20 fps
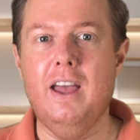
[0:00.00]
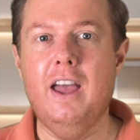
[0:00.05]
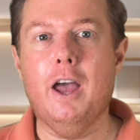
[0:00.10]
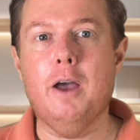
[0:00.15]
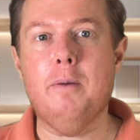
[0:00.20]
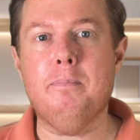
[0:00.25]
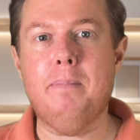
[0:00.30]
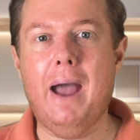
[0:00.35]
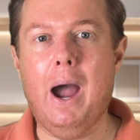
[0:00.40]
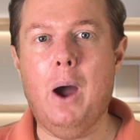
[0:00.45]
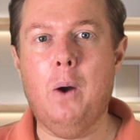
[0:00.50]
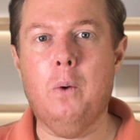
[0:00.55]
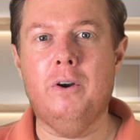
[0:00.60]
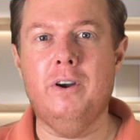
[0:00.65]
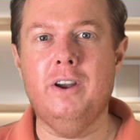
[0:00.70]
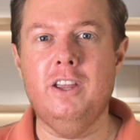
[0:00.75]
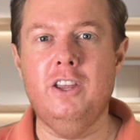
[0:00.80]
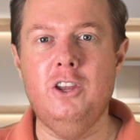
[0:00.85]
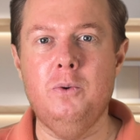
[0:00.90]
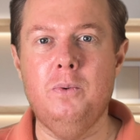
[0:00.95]

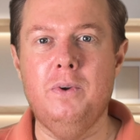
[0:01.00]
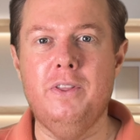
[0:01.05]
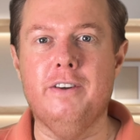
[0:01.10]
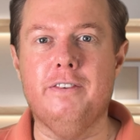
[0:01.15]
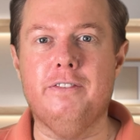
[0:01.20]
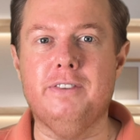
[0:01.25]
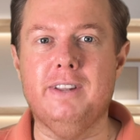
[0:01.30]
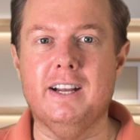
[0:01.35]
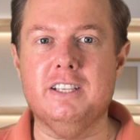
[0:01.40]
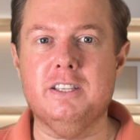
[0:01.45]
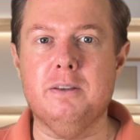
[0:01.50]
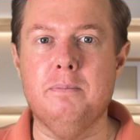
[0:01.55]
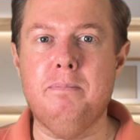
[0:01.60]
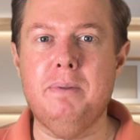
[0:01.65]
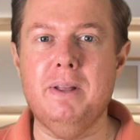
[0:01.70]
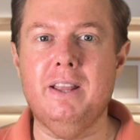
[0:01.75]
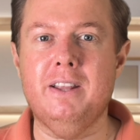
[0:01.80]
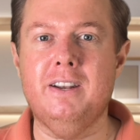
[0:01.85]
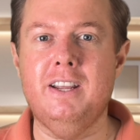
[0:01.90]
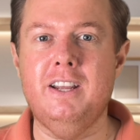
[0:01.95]
empowering you with the
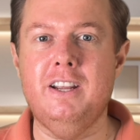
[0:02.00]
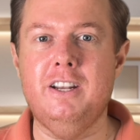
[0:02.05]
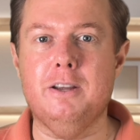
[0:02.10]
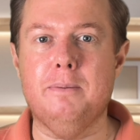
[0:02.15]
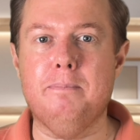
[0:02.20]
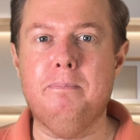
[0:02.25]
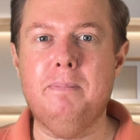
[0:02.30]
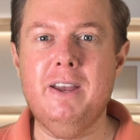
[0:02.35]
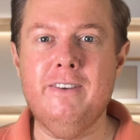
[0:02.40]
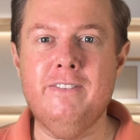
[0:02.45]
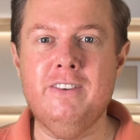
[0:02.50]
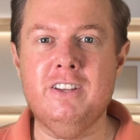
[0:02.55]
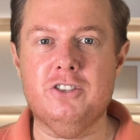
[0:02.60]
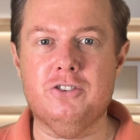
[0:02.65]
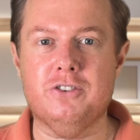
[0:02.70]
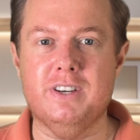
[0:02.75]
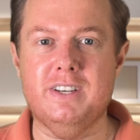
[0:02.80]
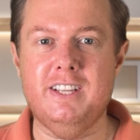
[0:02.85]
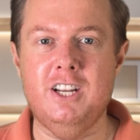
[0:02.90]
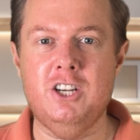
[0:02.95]
flexibility to pivot
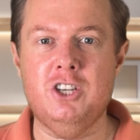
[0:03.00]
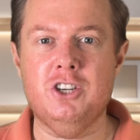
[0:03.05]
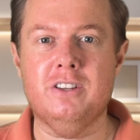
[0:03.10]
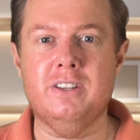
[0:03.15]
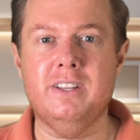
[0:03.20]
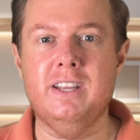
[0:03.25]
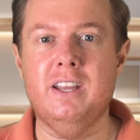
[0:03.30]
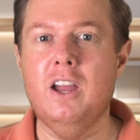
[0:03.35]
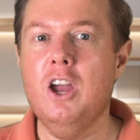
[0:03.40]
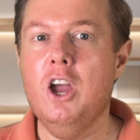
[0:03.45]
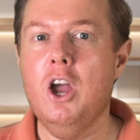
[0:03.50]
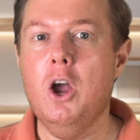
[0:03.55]
strategically